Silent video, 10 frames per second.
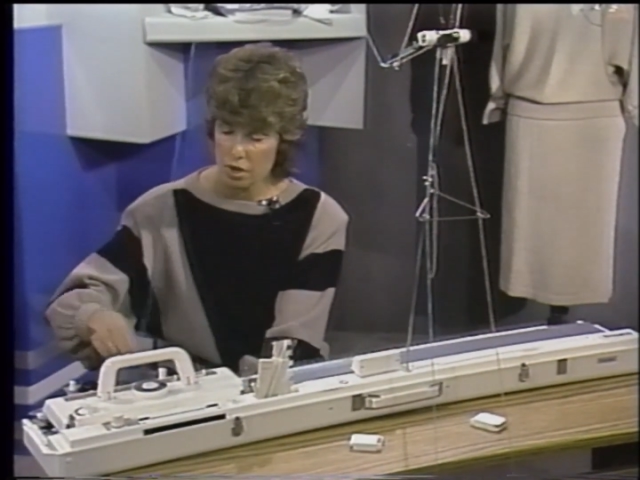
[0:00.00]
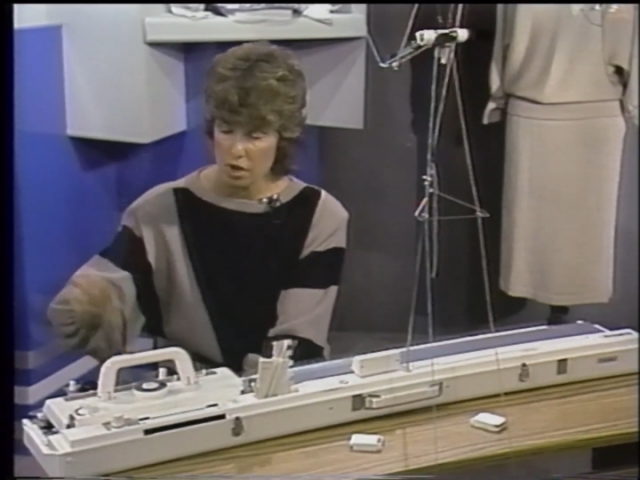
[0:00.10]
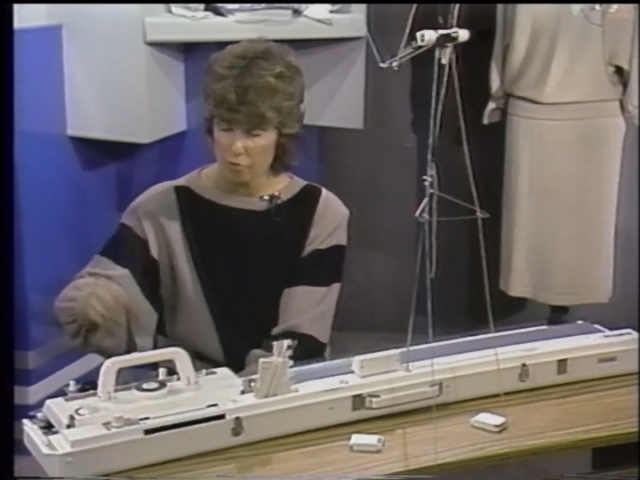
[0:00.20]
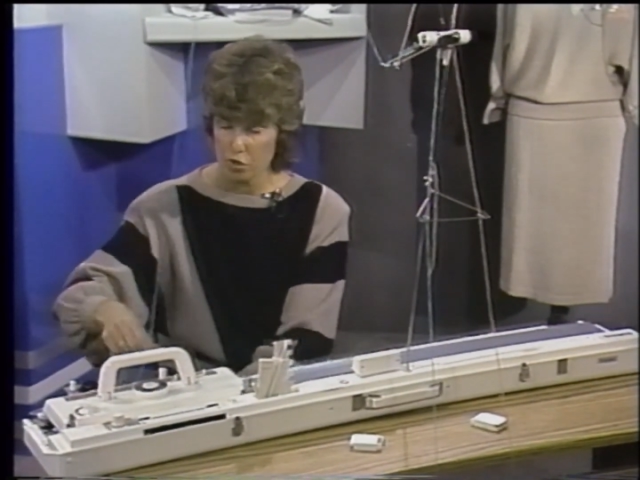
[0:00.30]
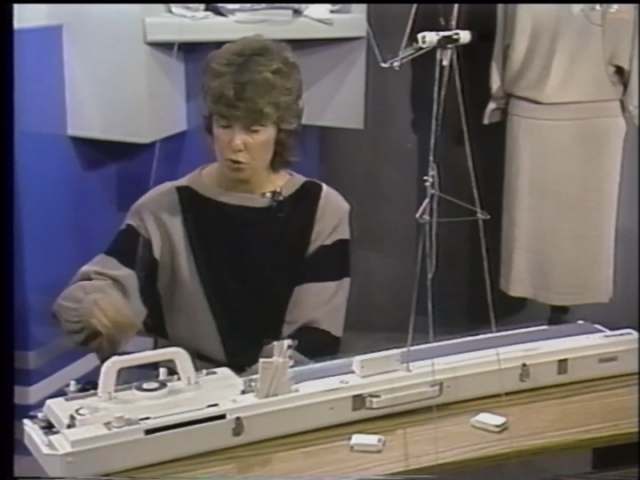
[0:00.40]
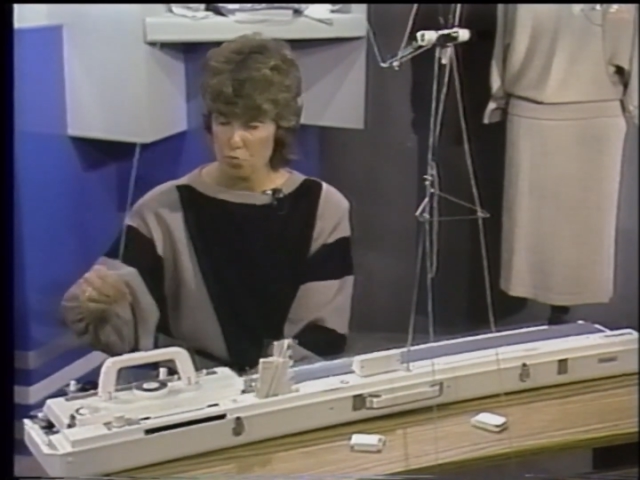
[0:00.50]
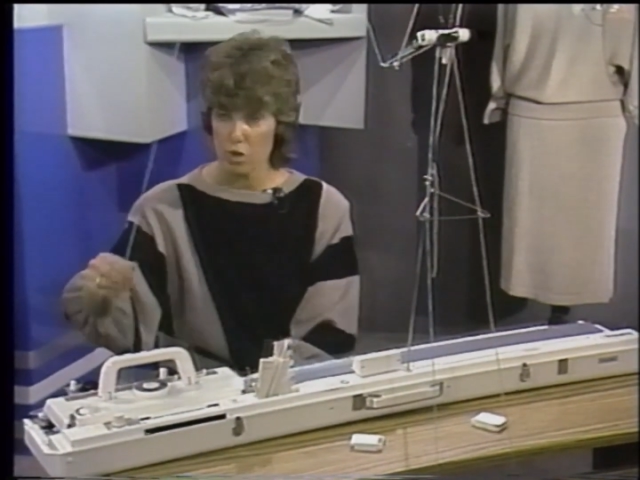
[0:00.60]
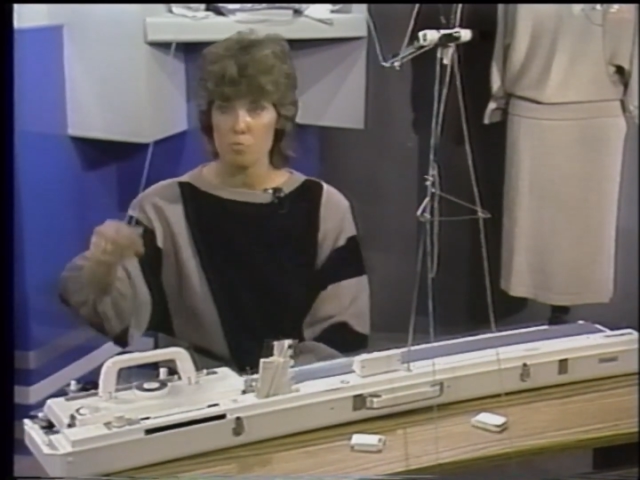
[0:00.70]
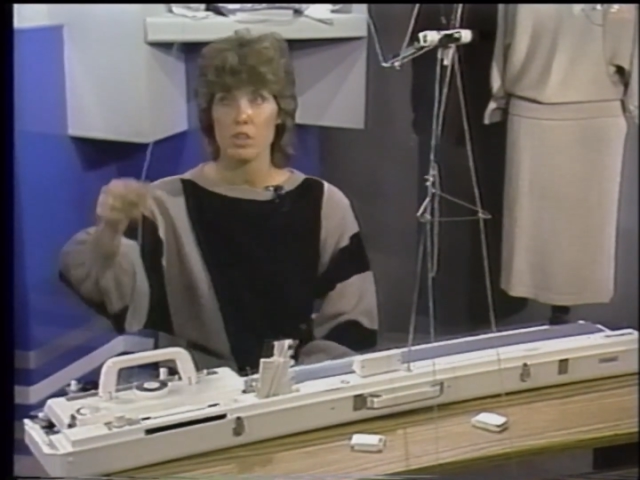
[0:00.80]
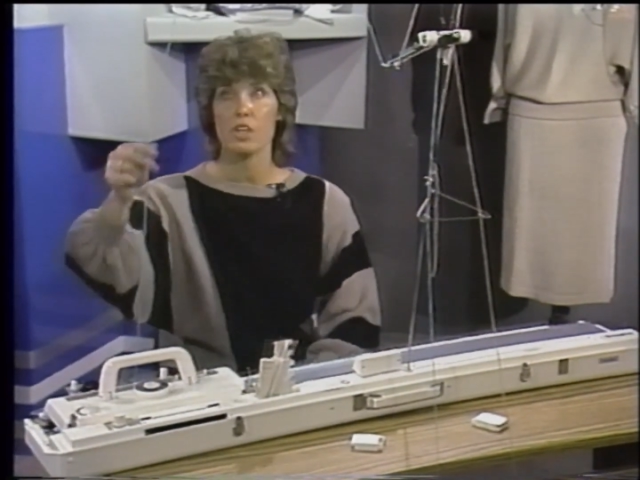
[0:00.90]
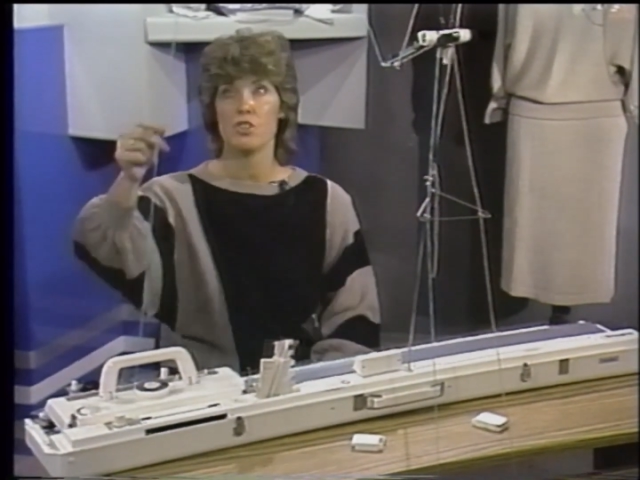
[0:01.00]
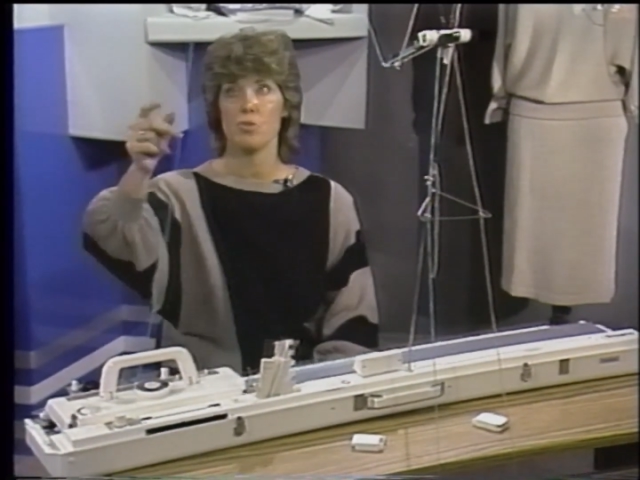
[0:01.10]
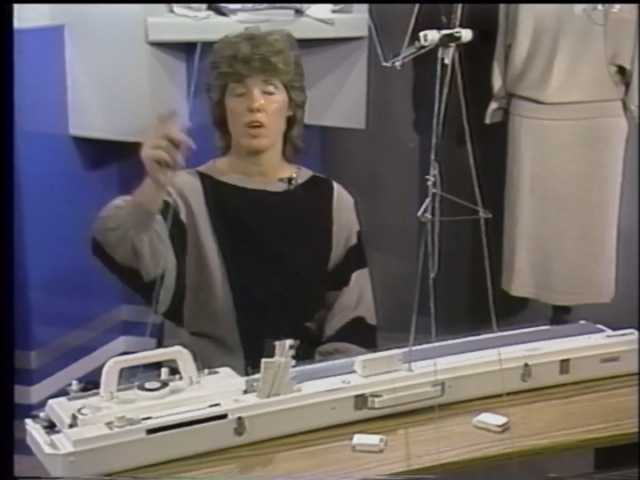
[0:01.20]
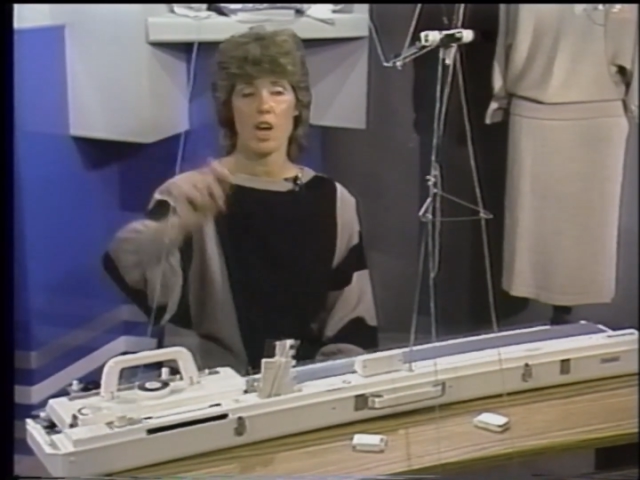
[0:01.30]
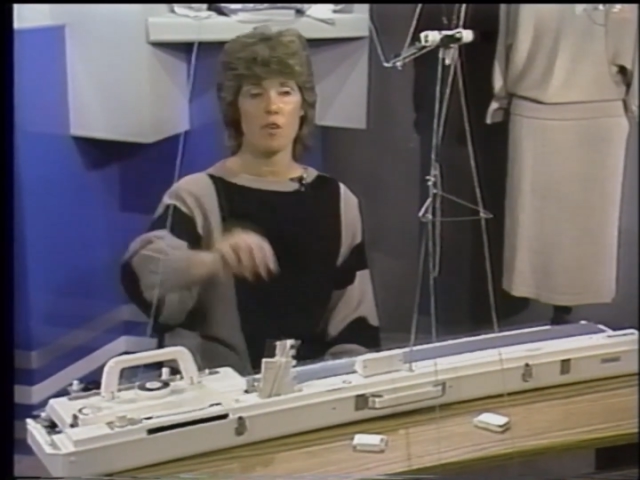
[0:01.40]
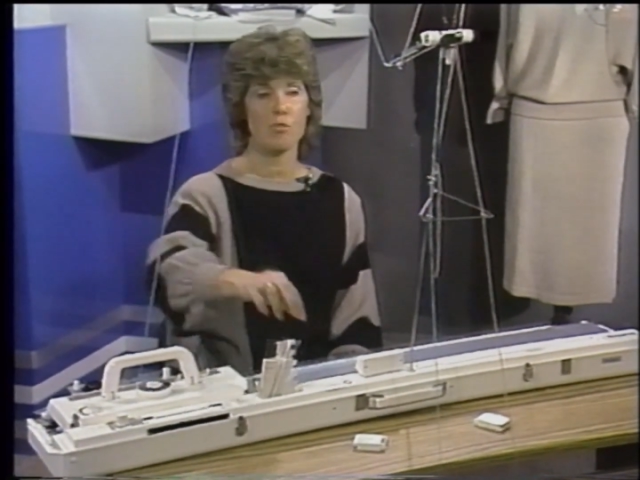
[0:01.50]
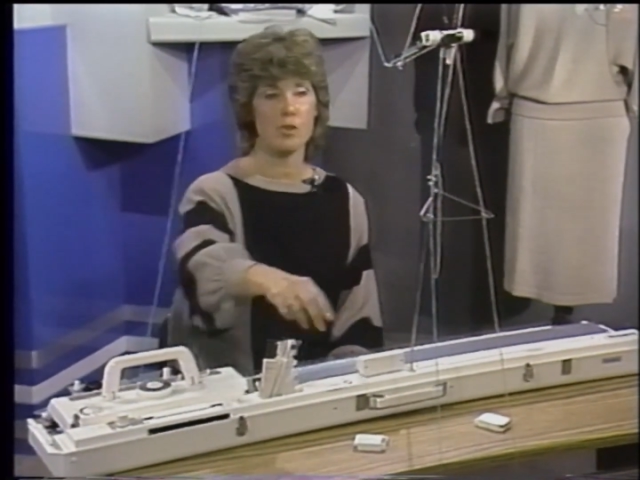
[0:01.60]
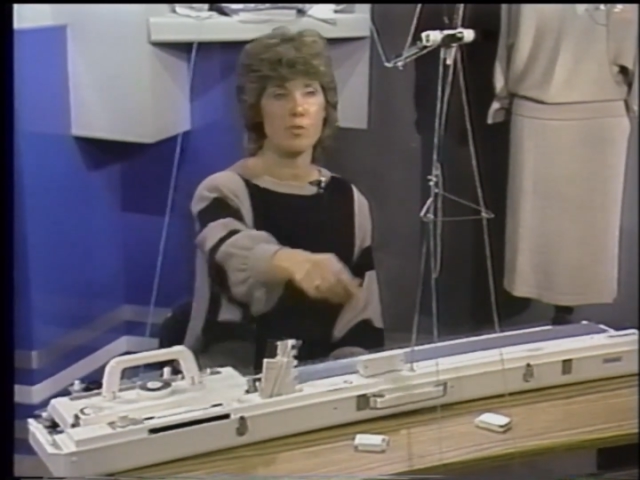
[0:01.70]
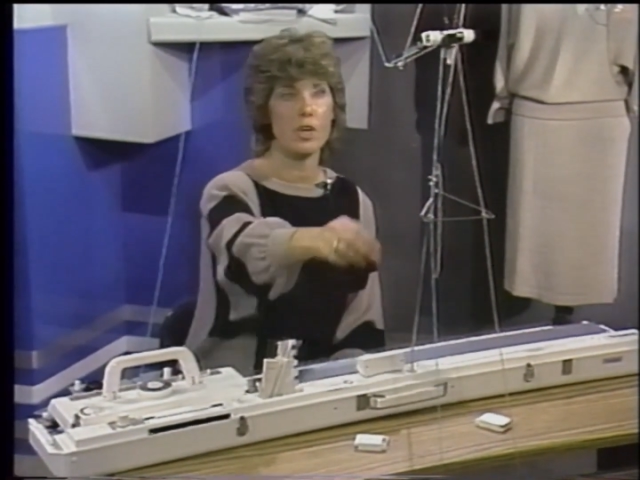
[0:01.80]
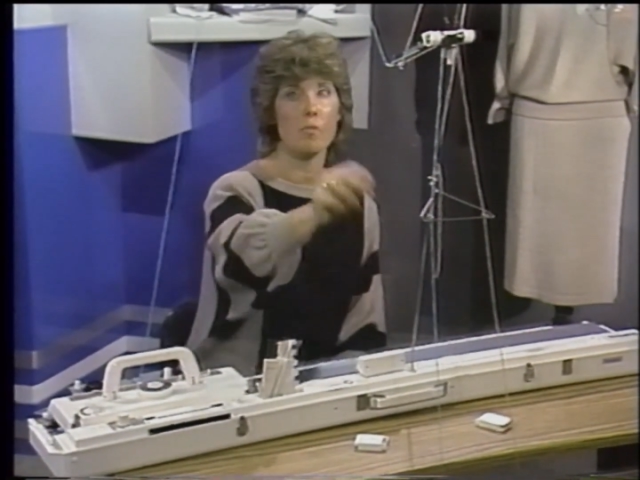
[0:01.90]
of your thread, because you have
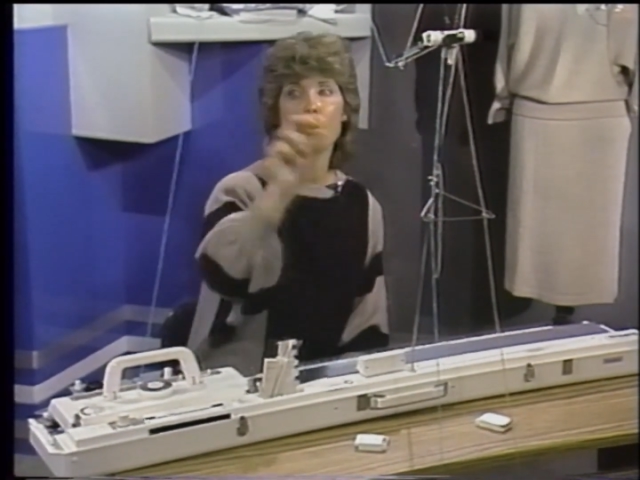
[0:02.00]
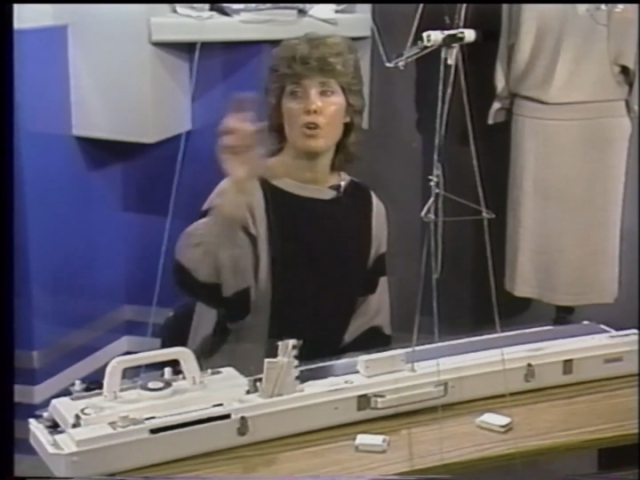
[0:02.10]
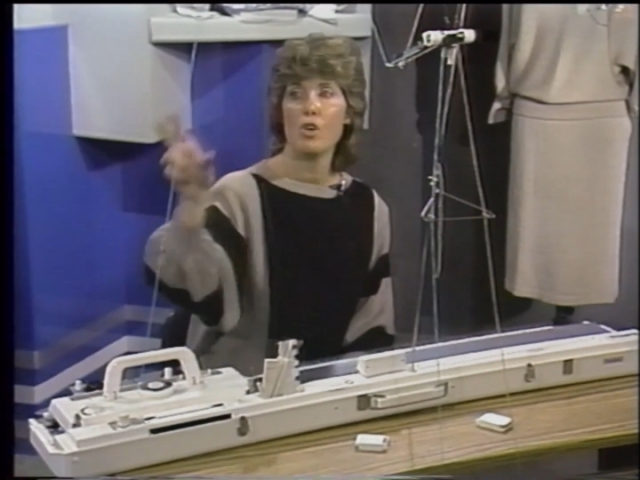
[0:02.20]
ripped up,